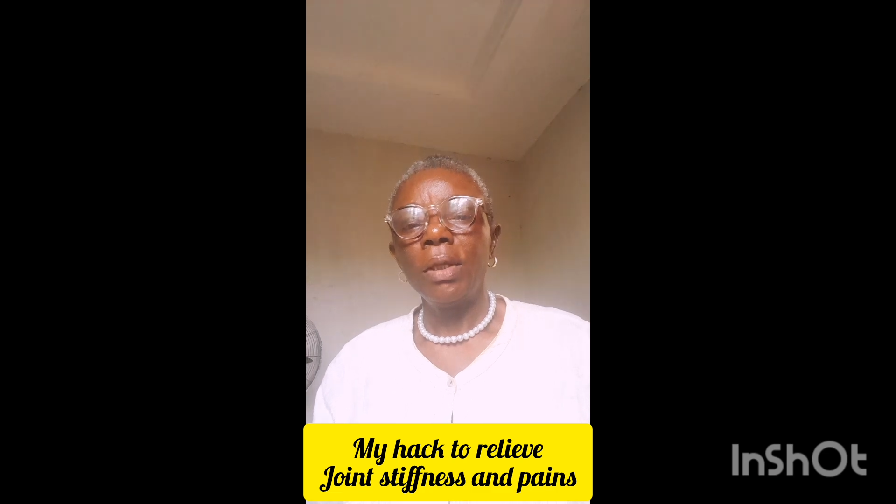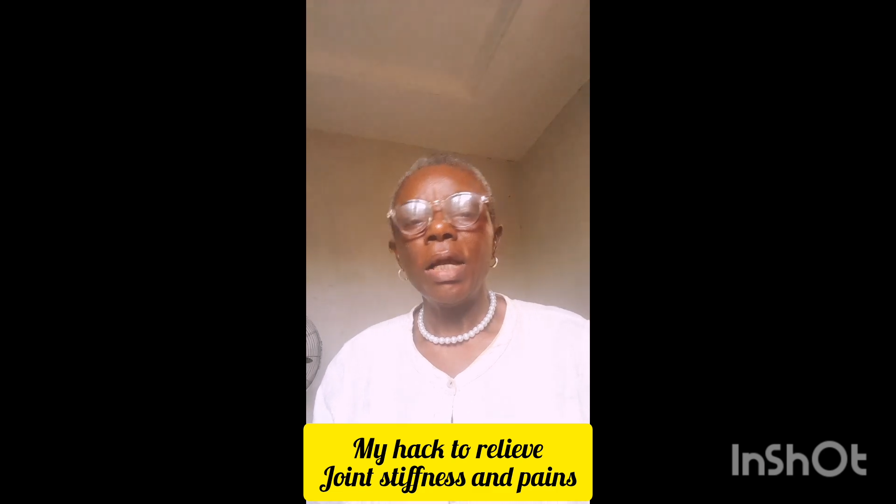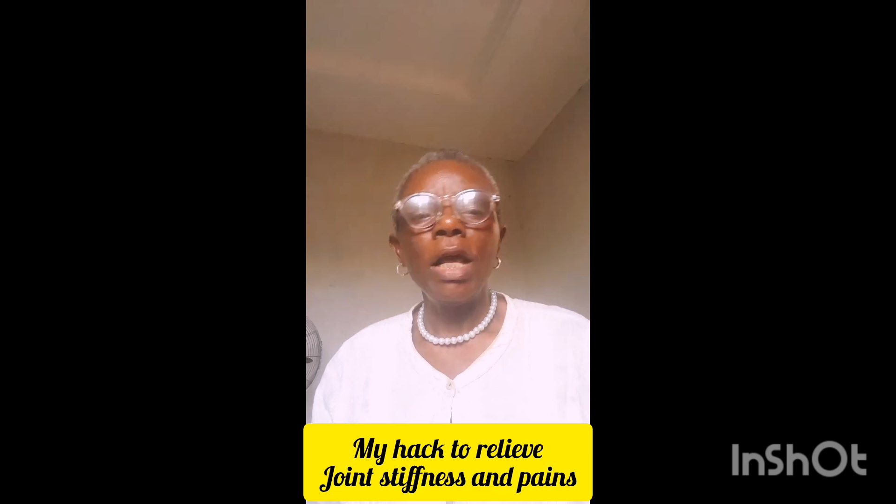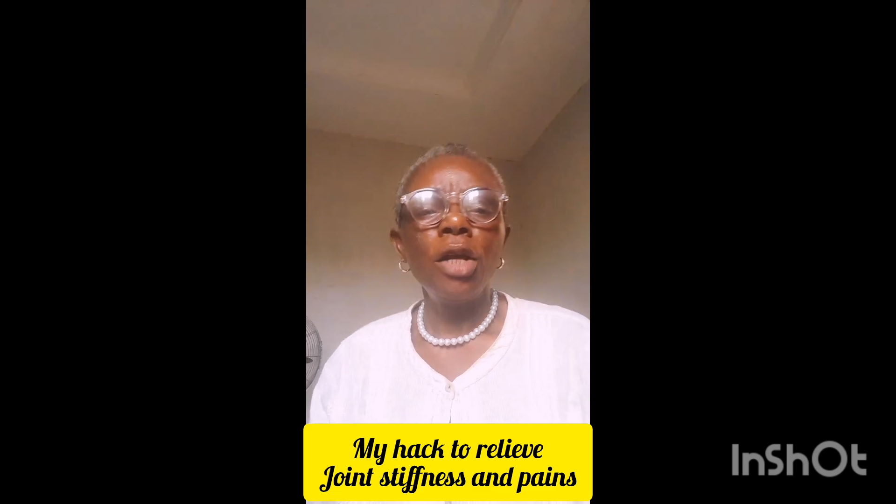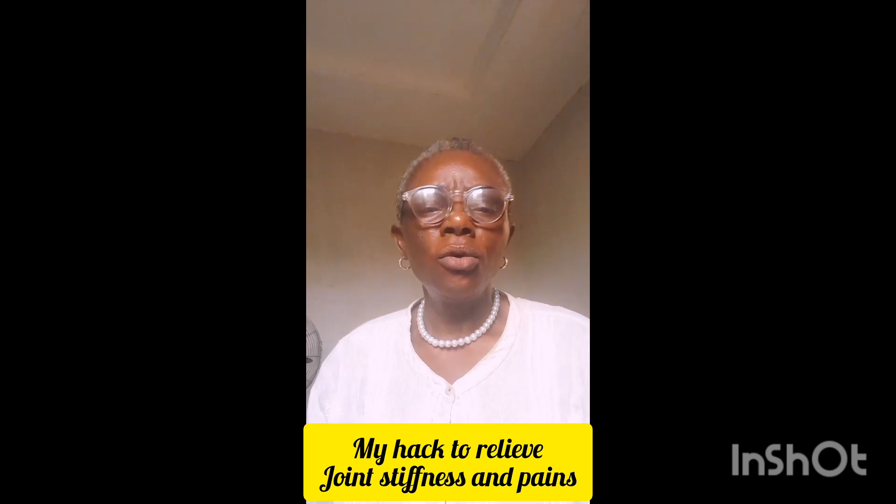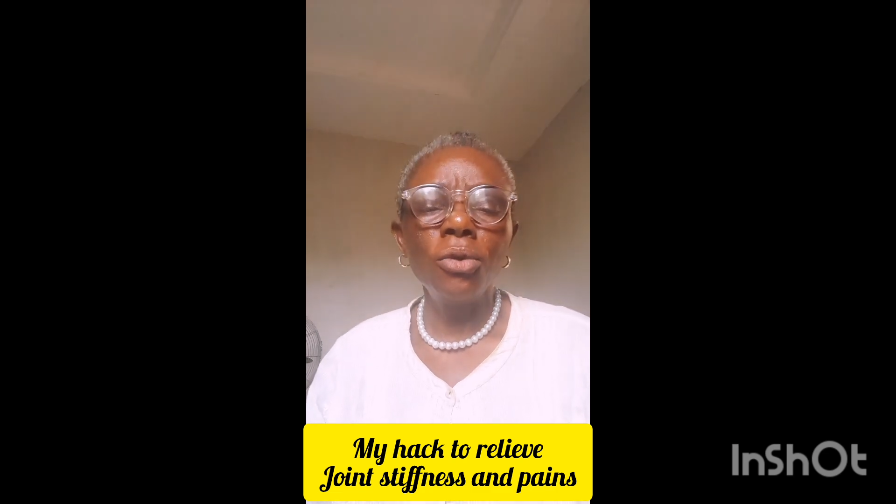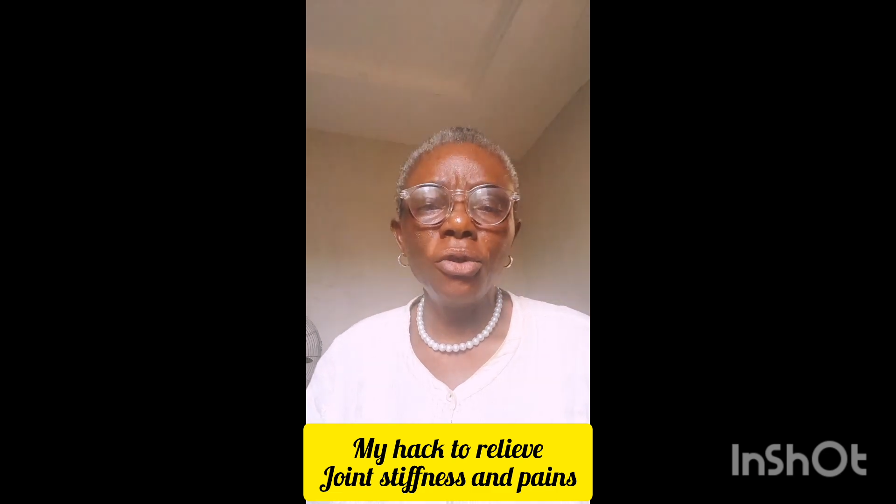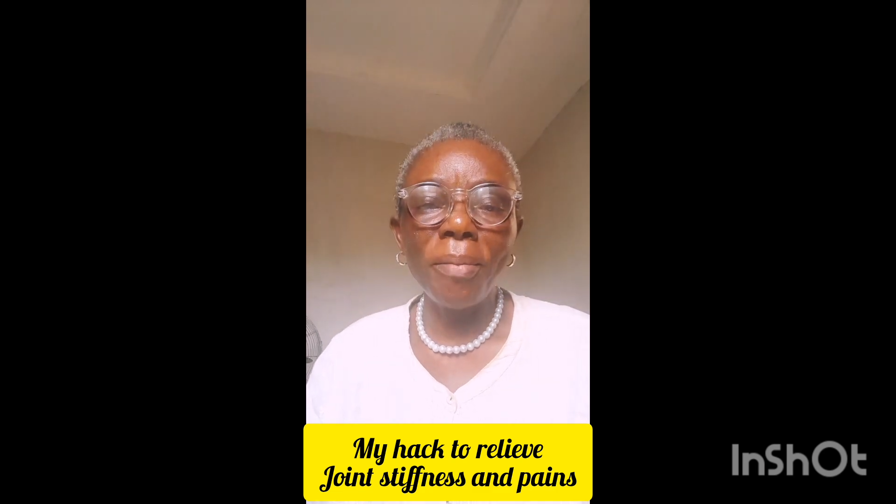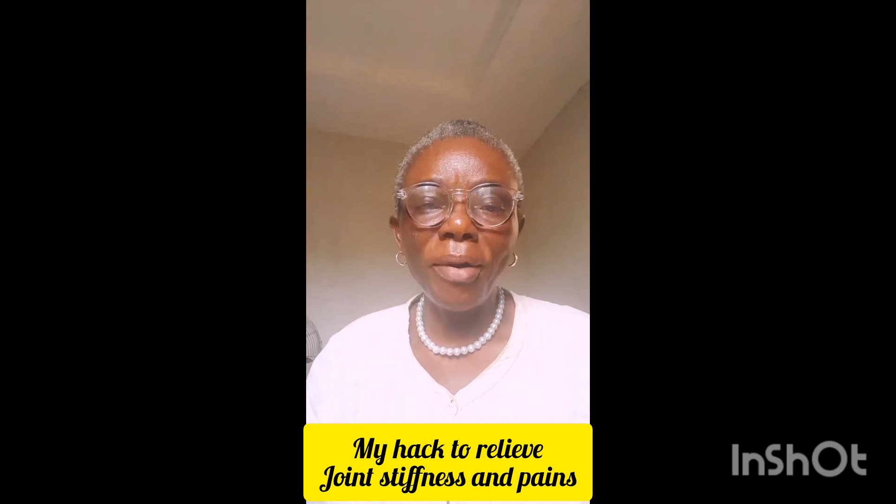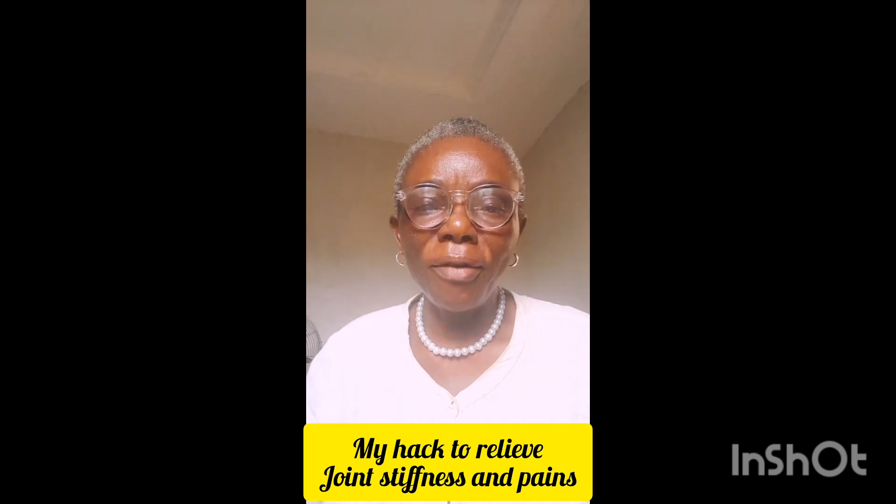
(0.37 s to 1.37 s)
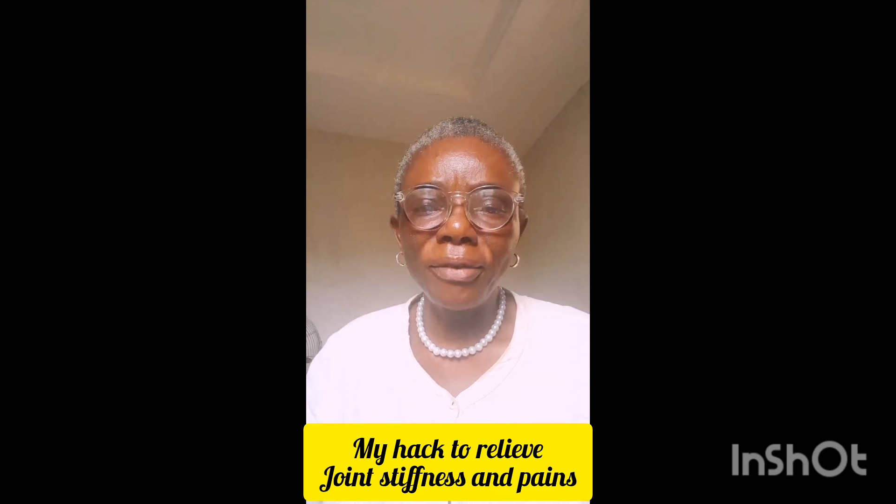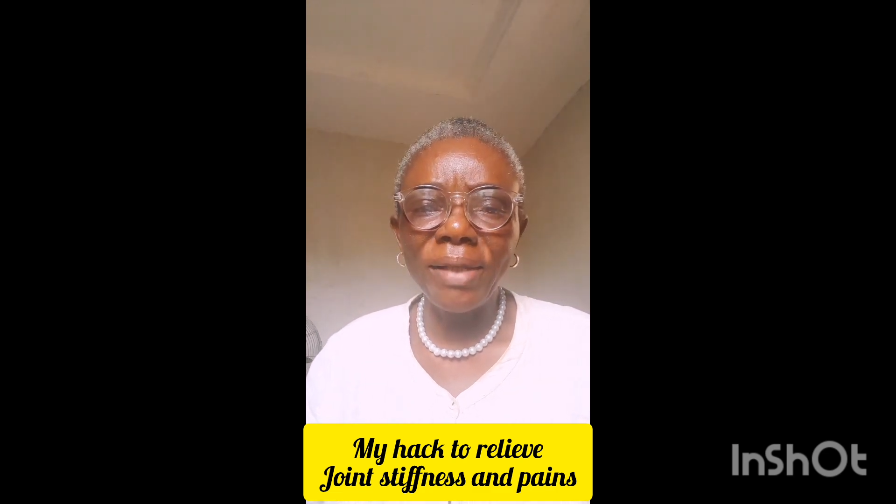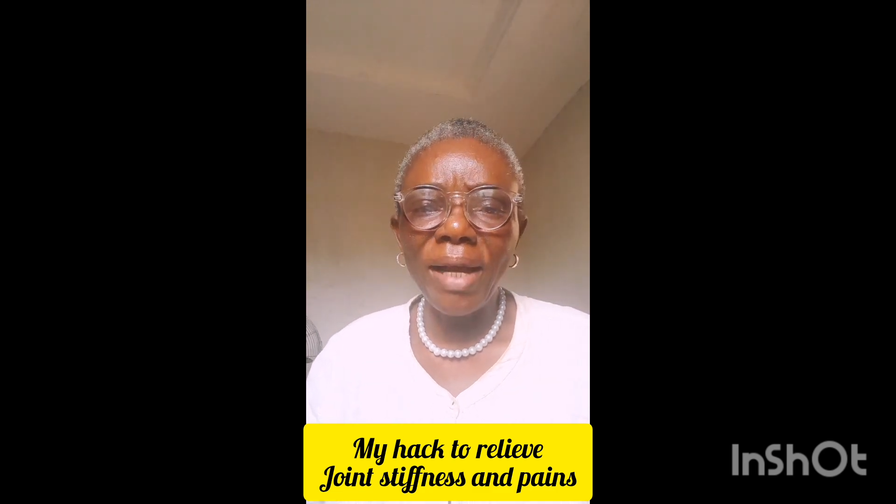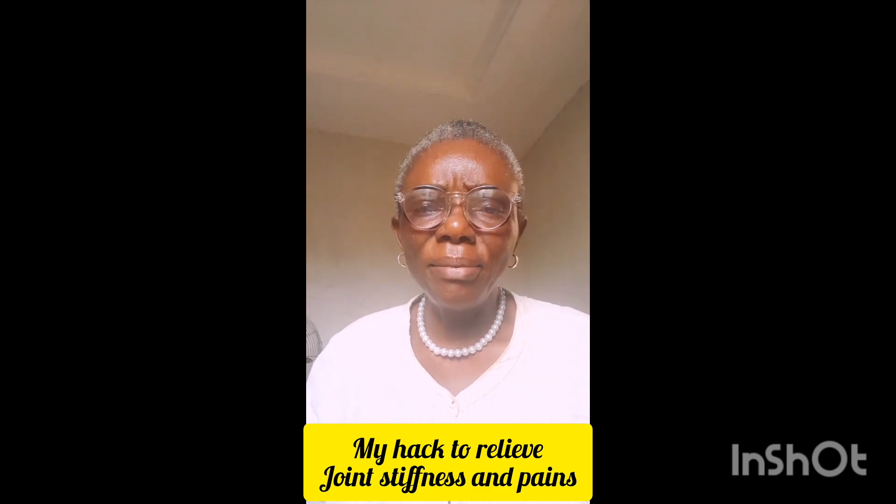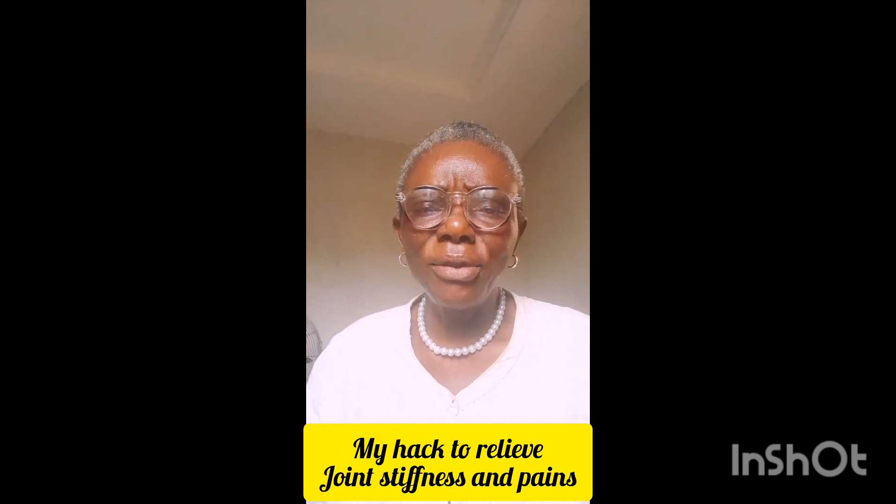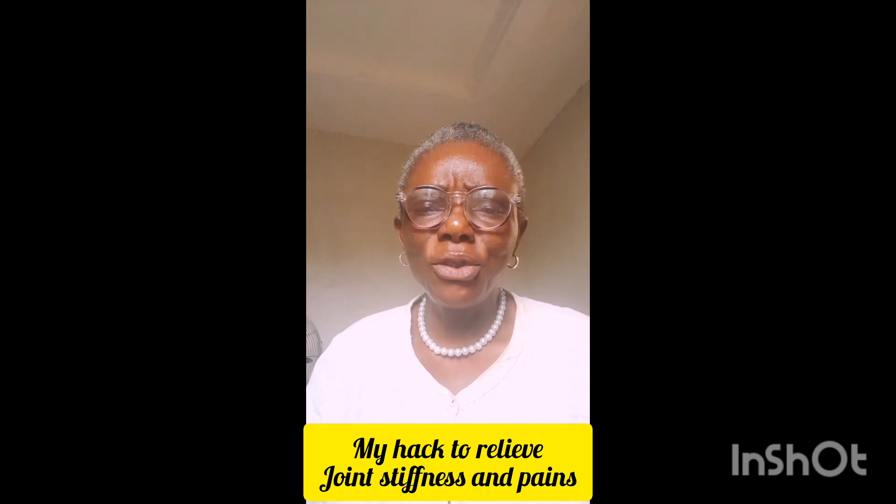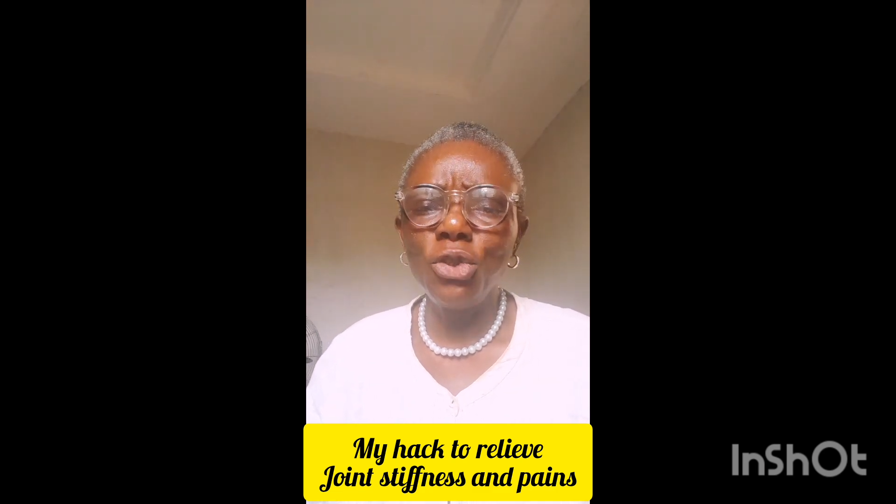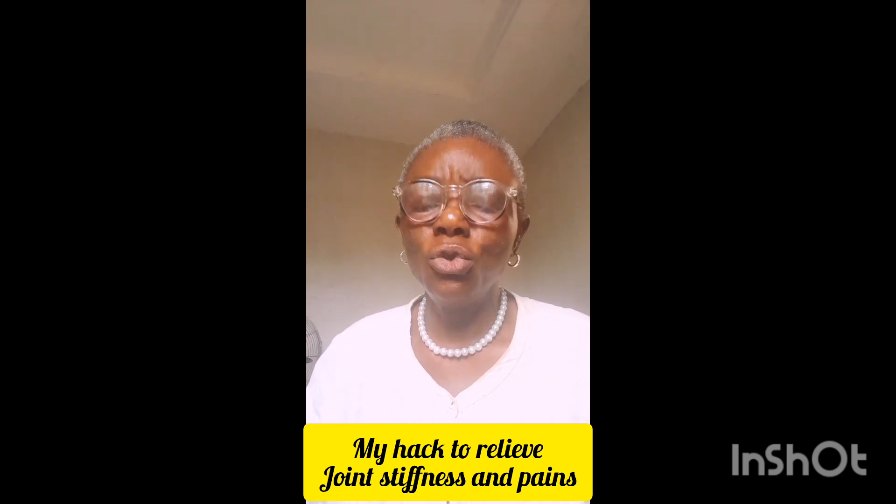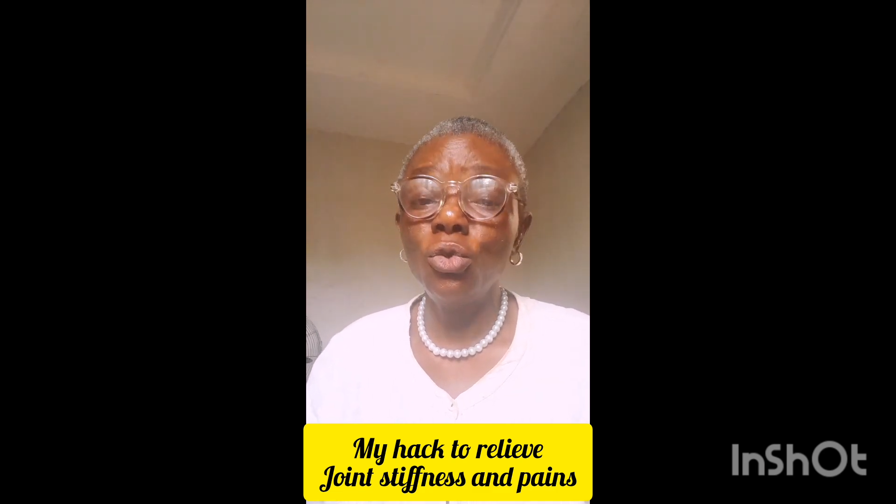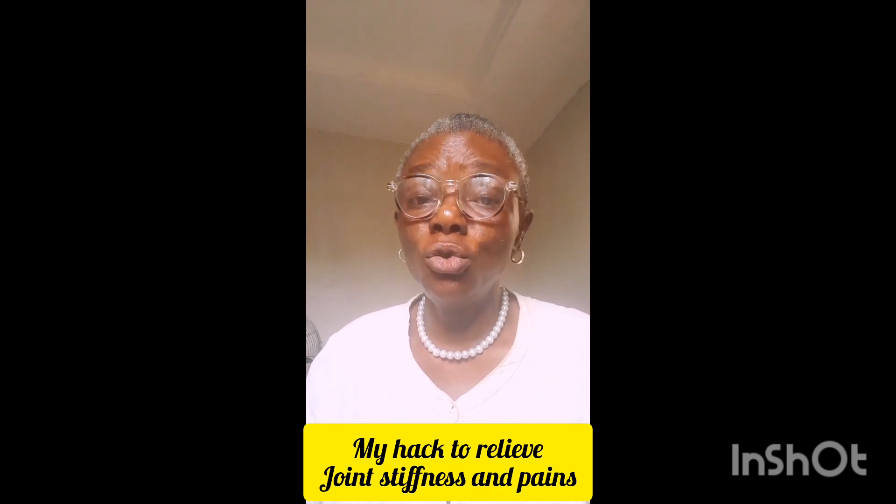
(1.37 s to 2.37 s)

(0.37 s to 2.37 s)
Now, a good number of times you